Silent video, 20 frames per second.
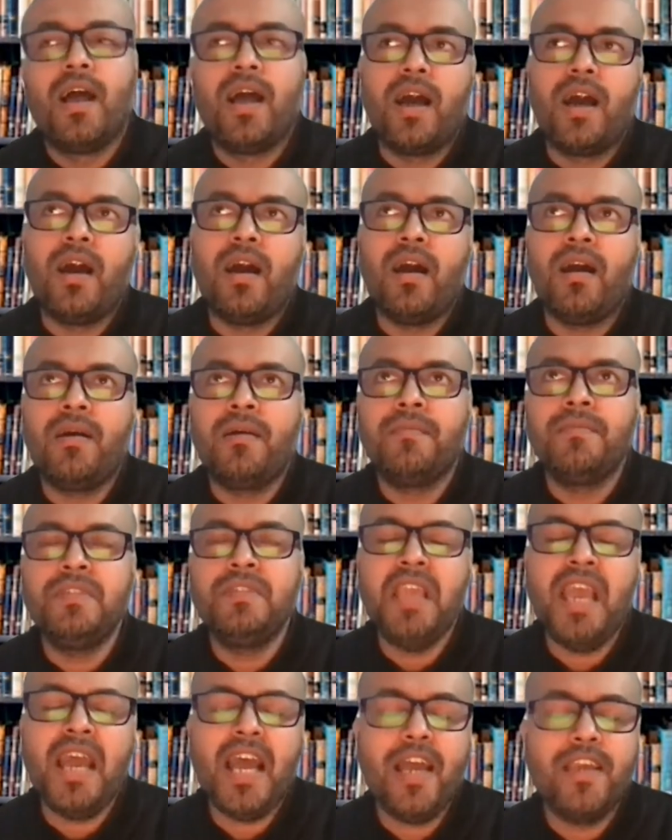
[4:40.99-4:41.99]

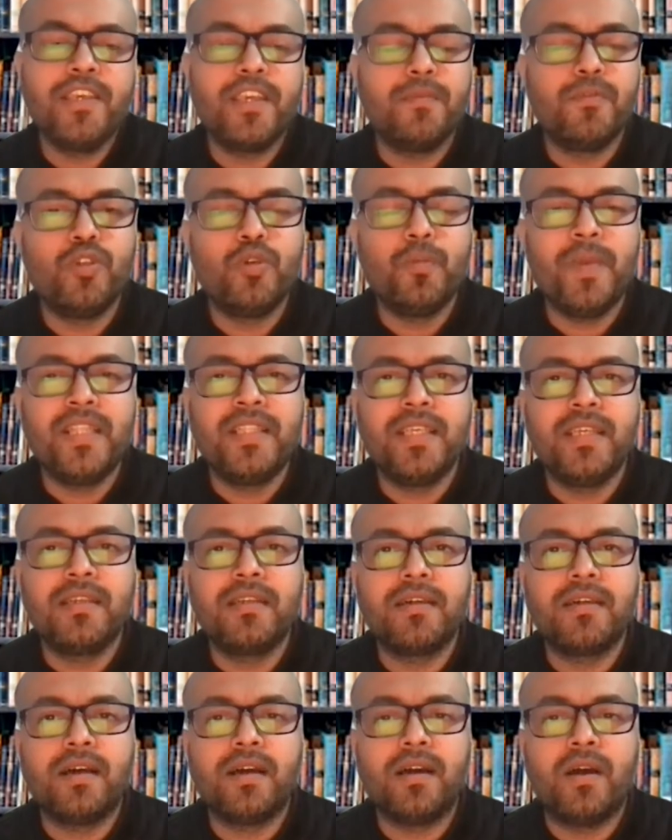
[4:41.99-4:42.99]
Yeah, you may think,
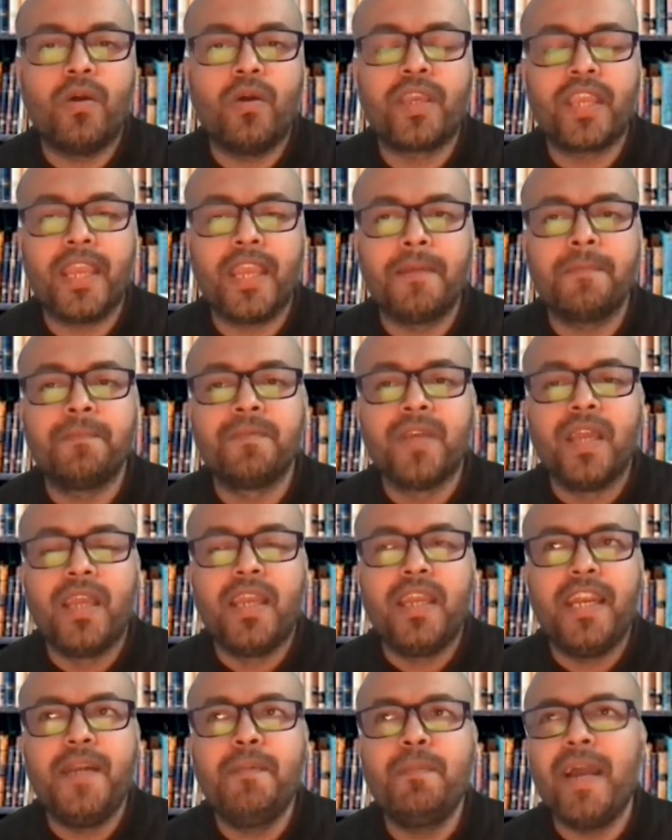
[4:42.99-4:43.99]
okay,
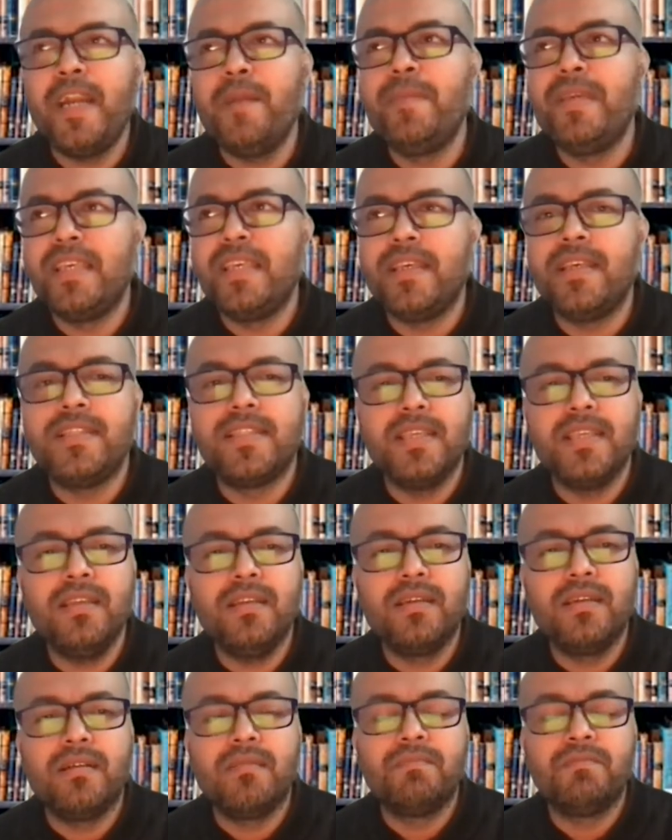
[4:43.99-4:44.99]
it might be easy.
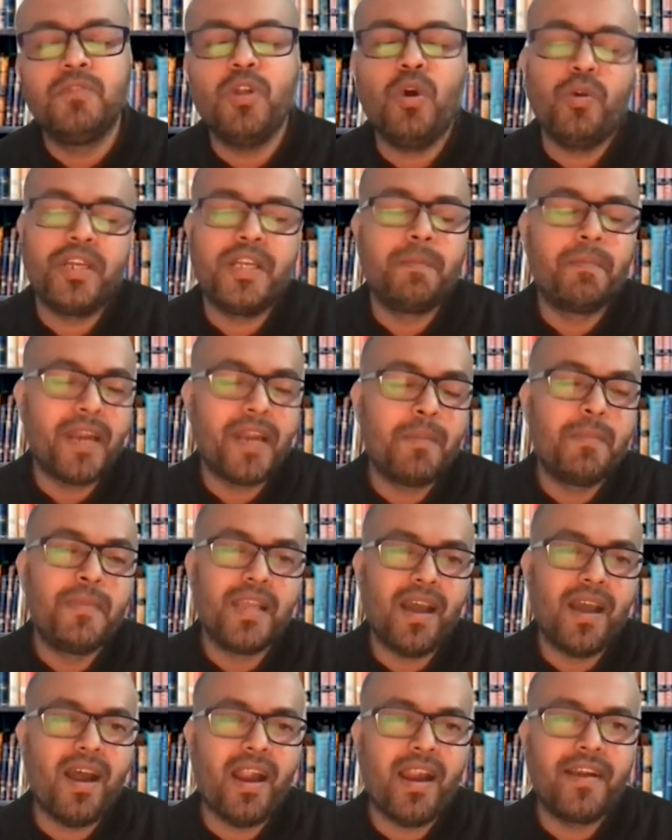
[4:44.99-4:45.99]
No, it might be
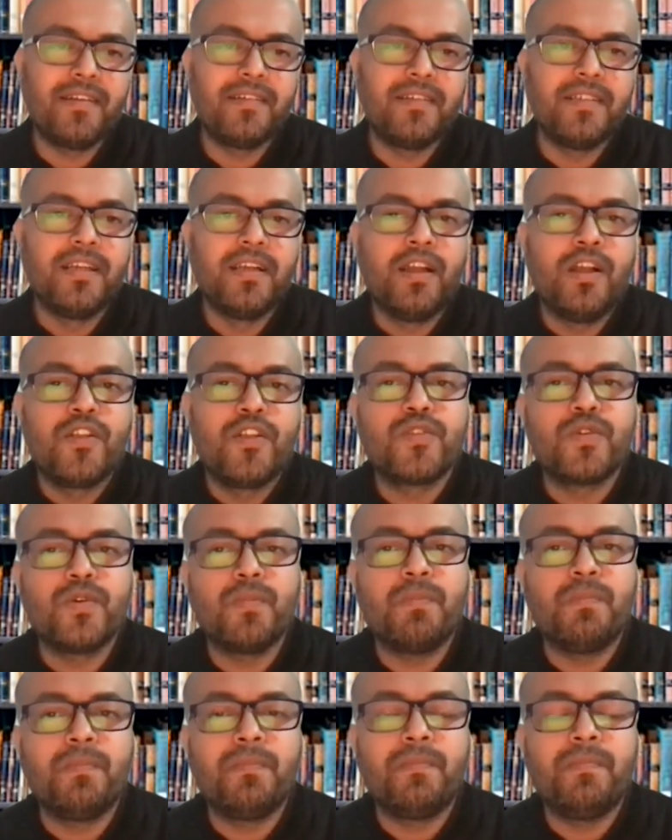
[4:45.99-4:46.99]
hard.
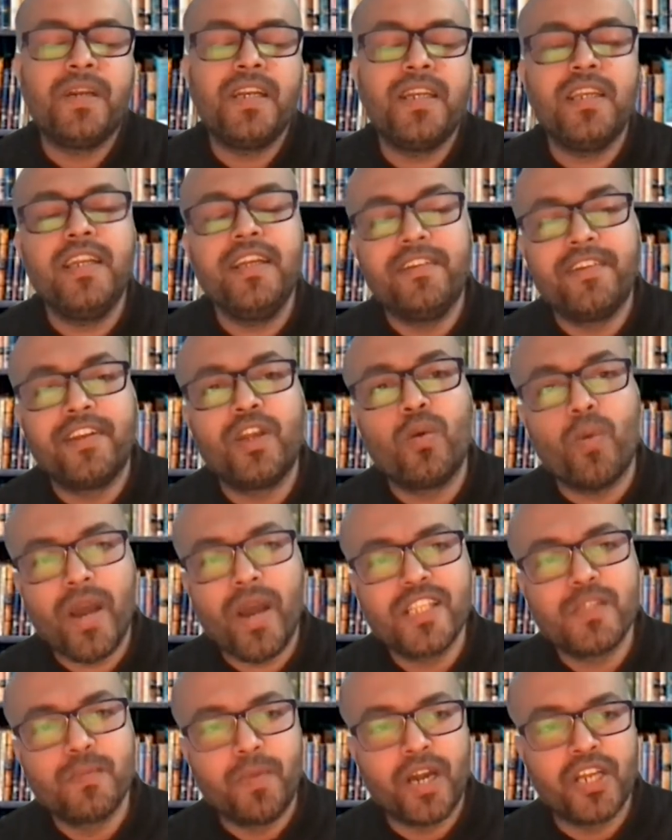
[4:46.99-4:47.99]
So, but it
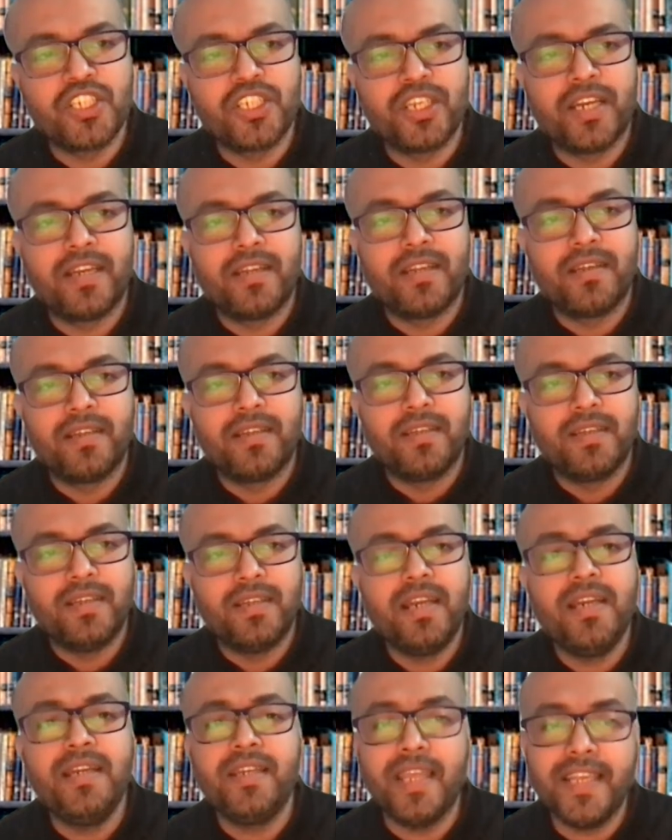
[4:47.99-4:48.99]
requires budget.
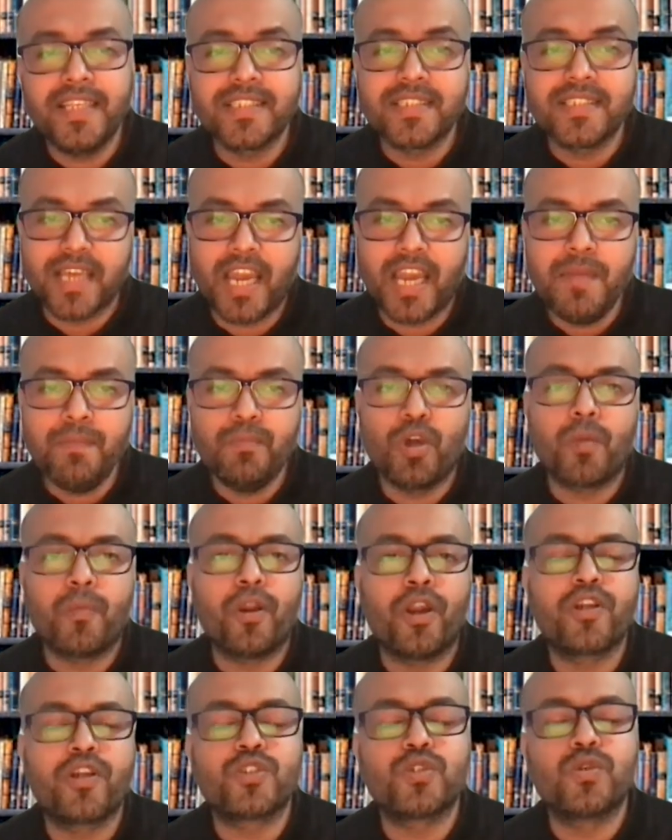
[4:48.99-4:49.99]
It takes time for
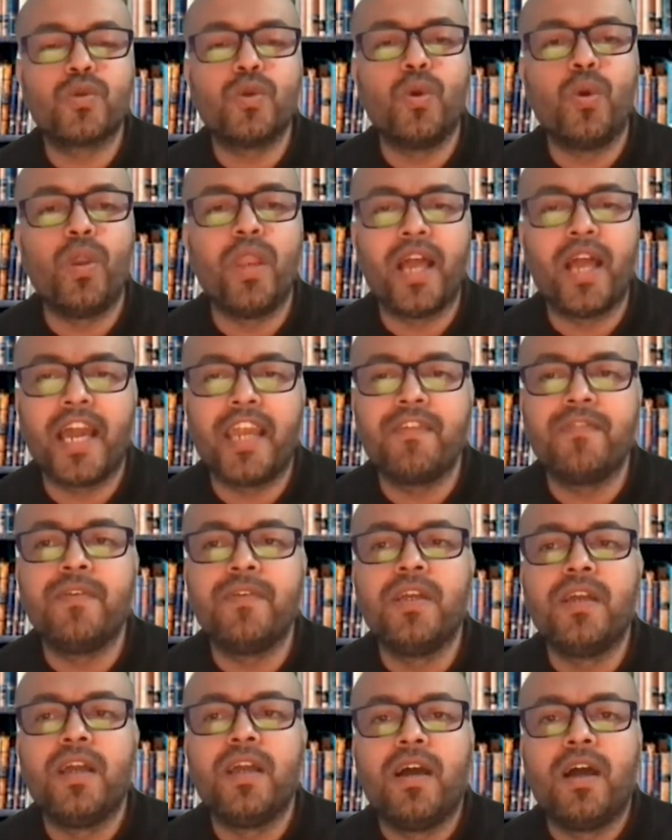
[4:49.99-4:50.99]
products to go live,
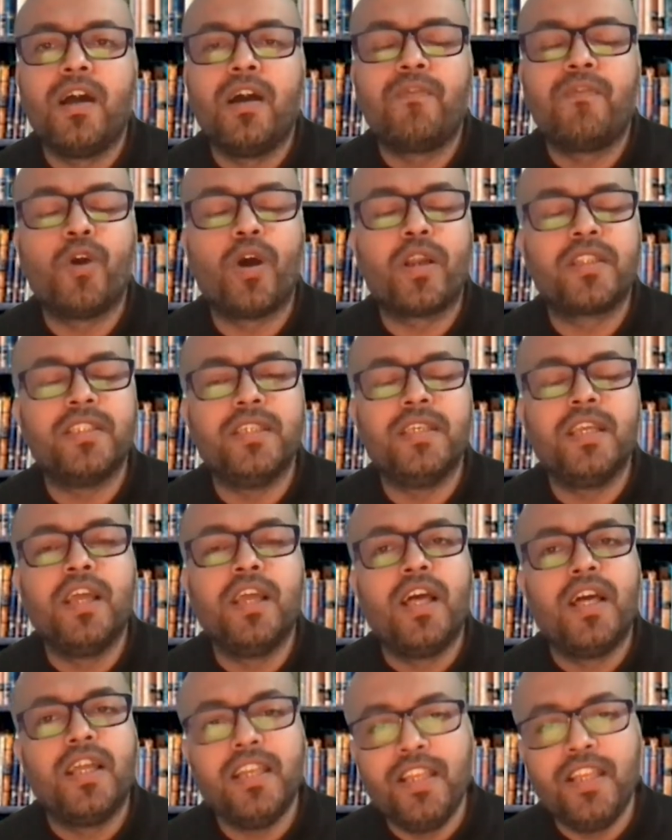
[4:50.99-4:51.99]
for the
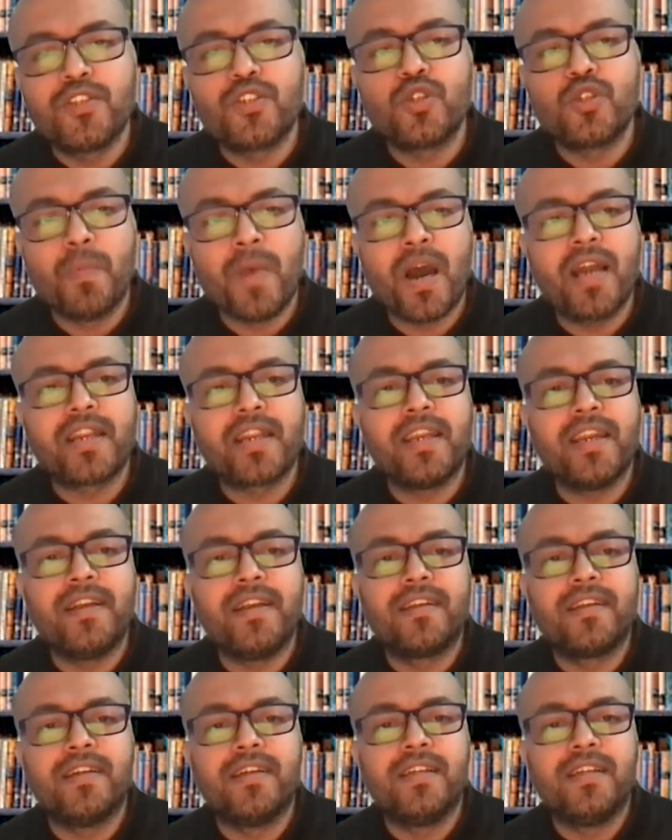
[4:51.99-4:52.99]
release to
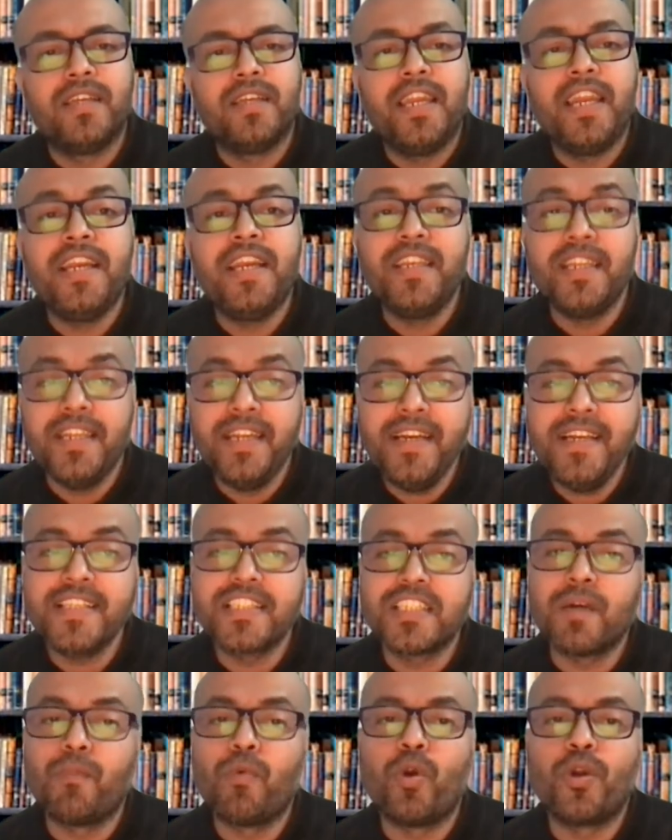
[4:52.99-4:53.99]
market. It needs
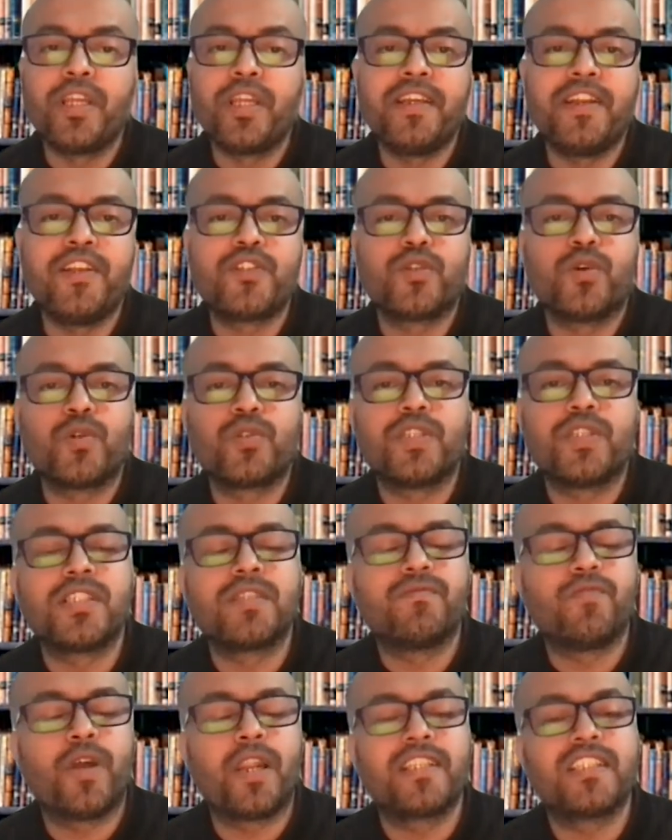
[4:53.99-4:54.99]
supporting resources,
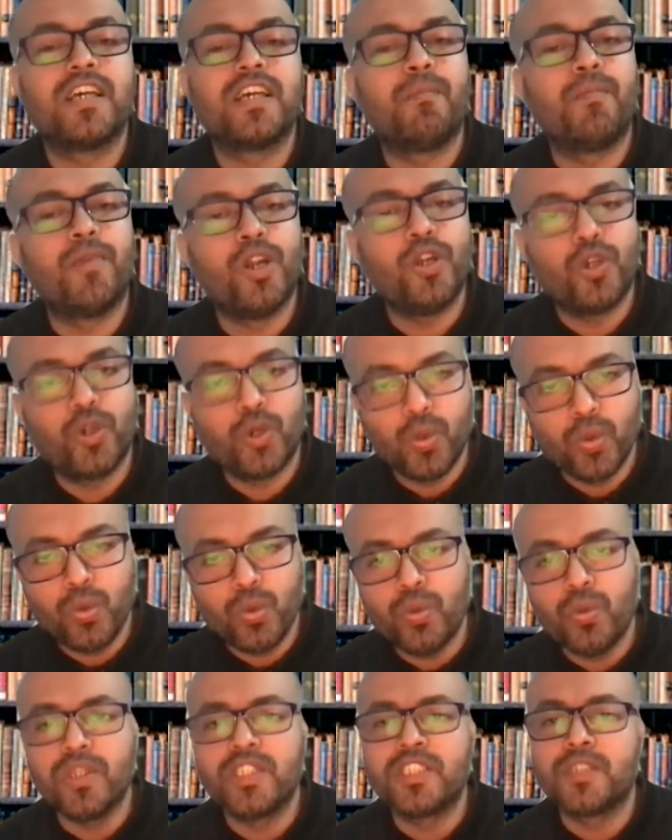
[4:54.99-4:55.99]
for example,
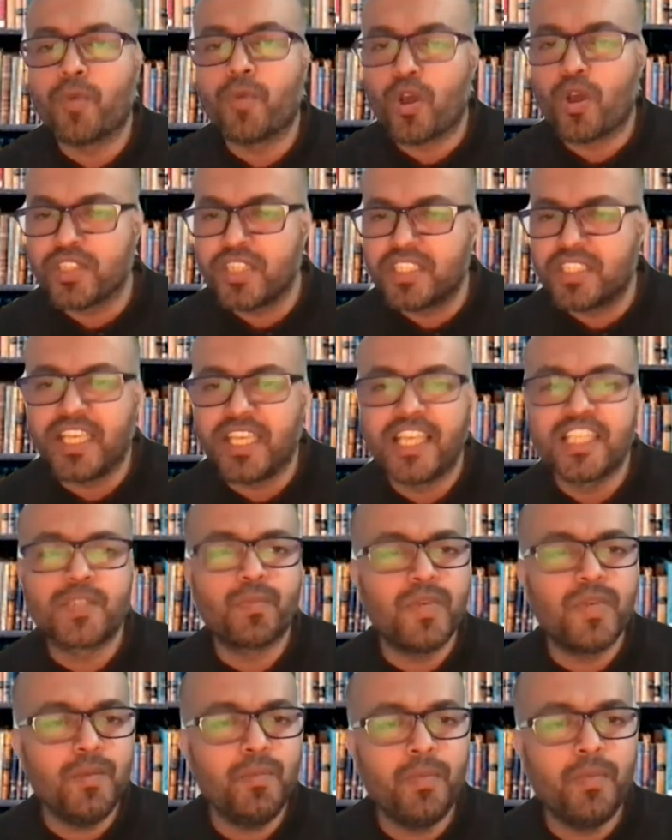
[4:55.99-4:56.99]
tools, processes,
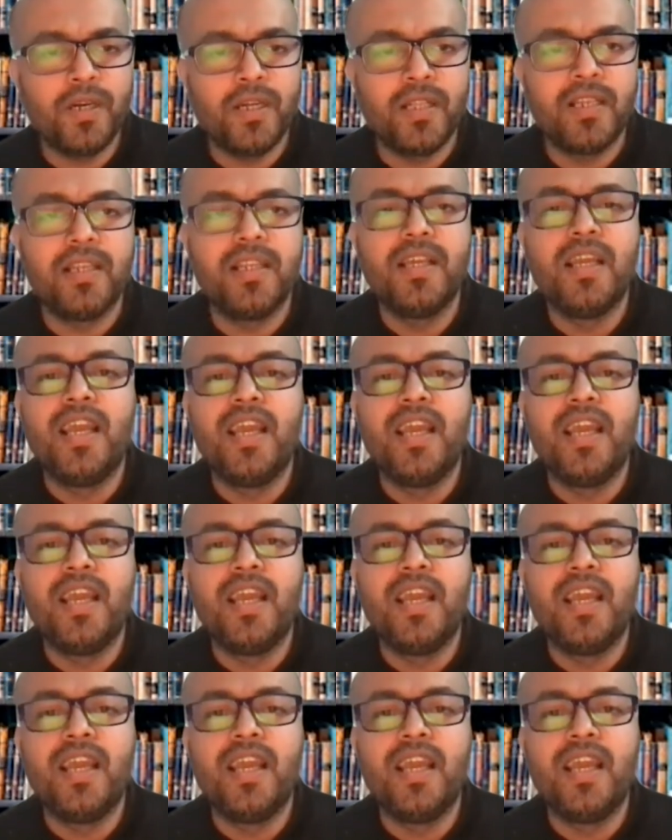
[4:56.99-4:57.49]
people.